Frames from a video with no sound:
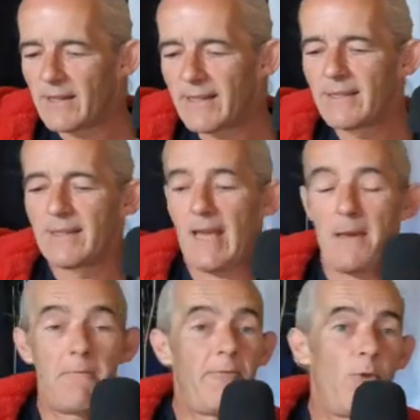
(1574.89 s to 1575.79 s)
Lynn
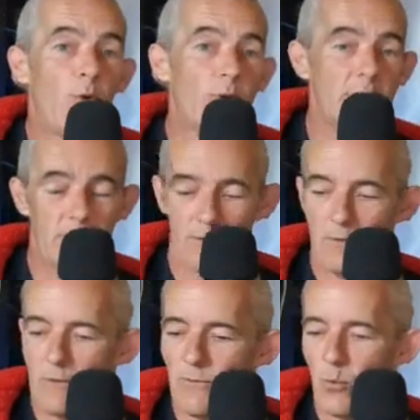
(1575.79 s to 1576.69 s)
came 4th.
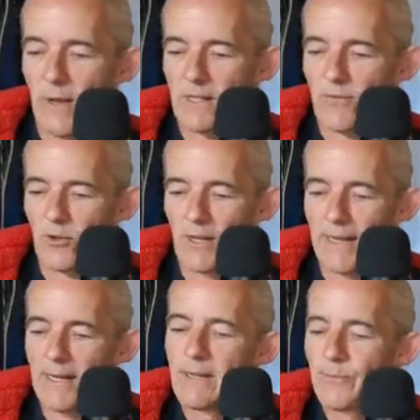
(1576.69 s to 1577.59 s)
Wexford
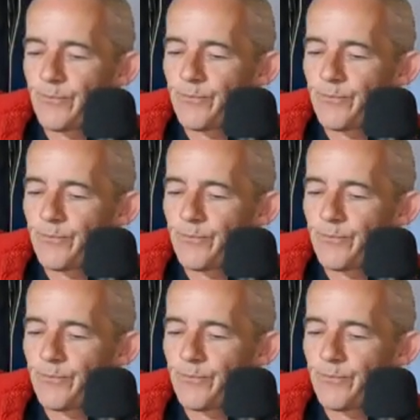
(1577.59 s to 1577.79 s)
Lynn.